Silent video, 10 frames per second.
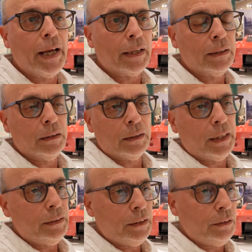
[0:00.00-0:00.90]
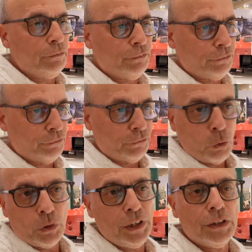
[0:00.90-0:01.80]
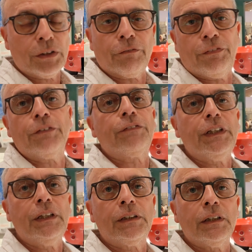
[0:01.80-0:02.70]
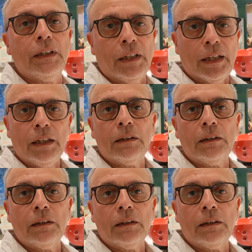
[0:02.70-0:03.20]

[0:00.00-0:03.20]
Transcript: back in the 1940s and 50s and into the